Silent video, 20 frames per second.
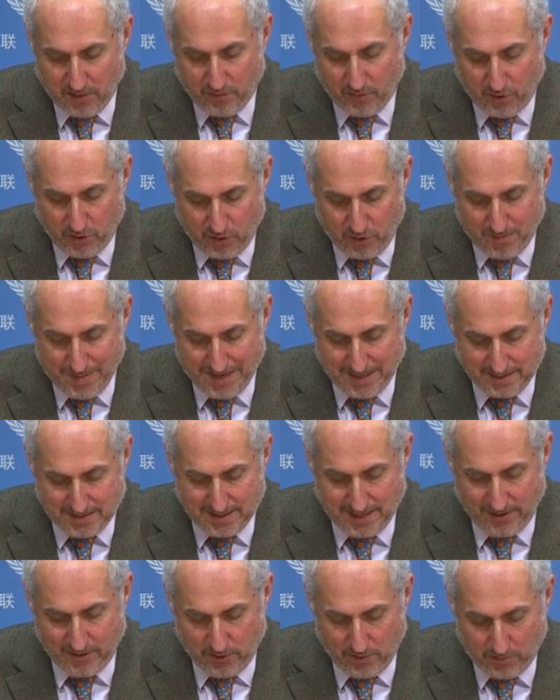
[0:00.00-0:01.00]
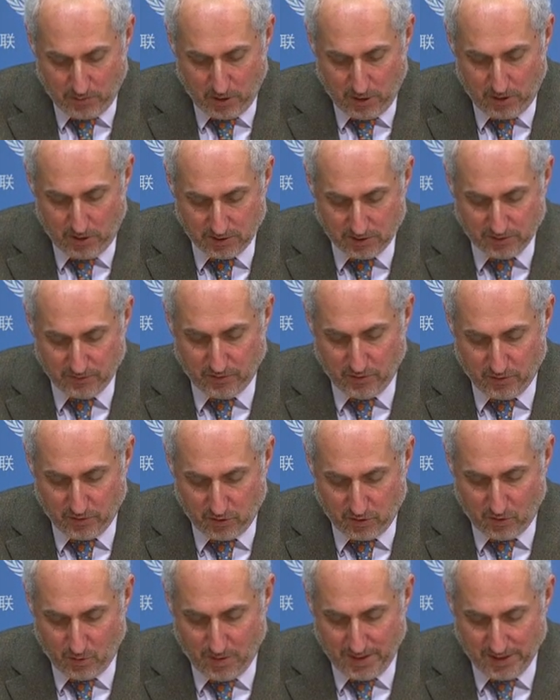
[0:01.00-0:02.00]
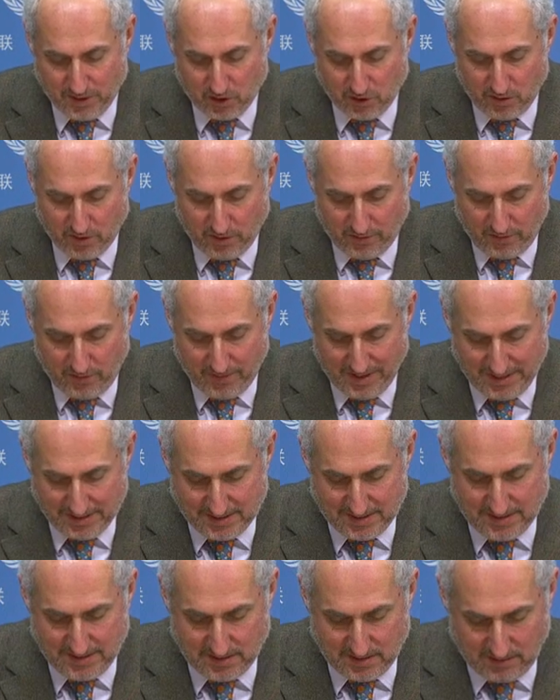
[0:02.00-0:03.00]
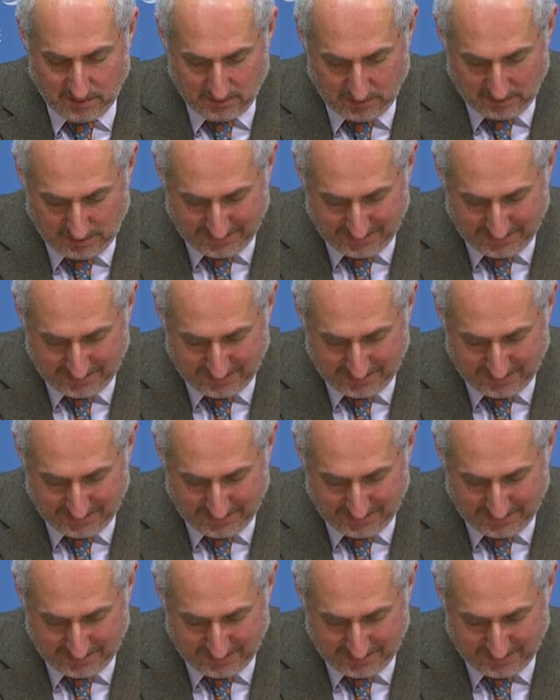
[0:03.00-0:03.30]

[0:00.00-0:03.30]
for humanitarian pause for the duration of the vaccine